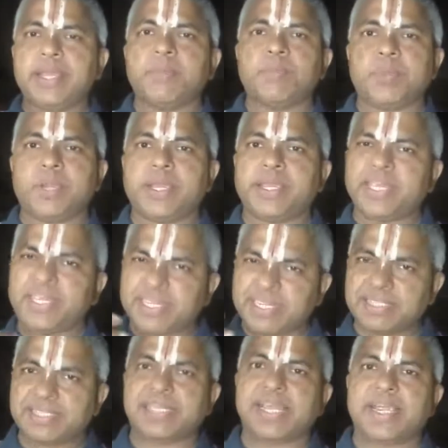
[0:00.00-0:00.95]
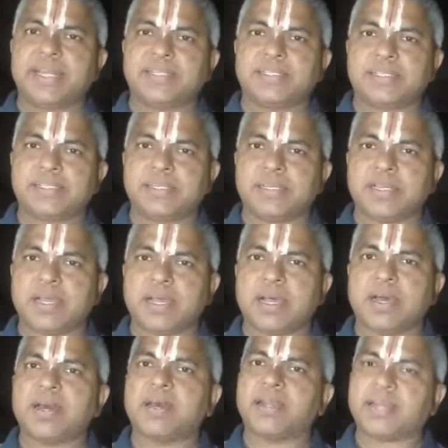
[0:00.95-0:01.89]
employee resigns
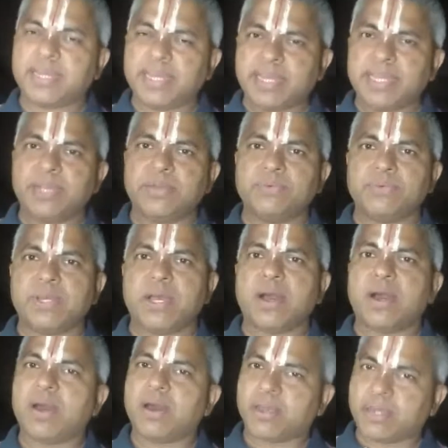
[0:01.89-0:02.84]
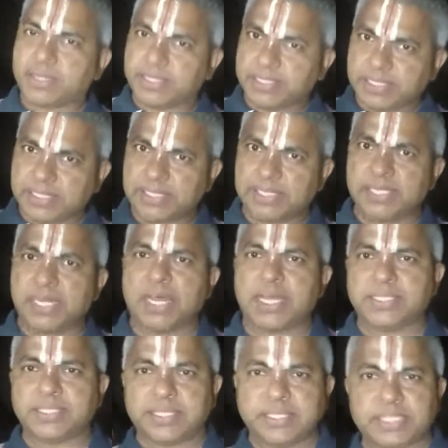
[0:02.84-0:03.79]
or relieved or
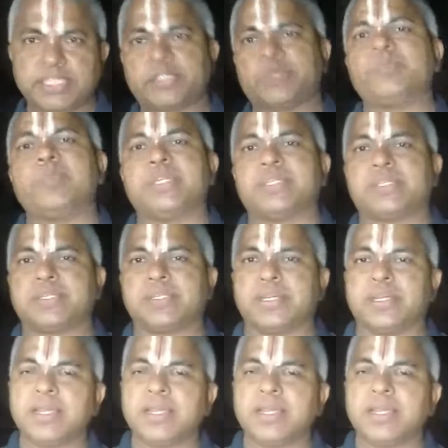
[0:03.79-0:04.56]
discharged, dismissed,